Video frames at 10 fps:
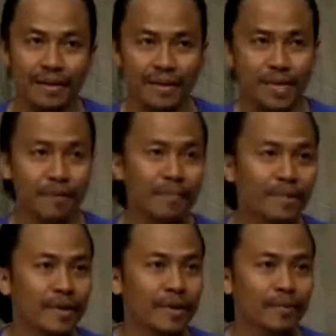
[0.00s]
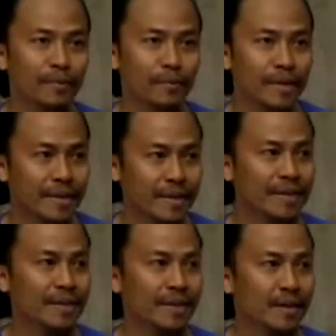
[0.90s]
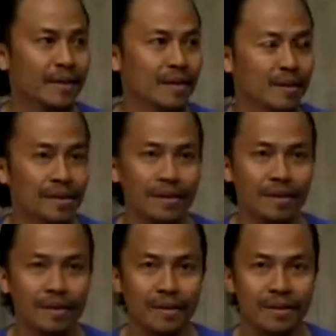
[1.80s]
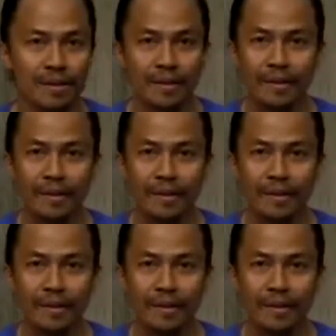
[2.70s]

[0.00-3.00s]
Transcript: his team for making this uh, uh,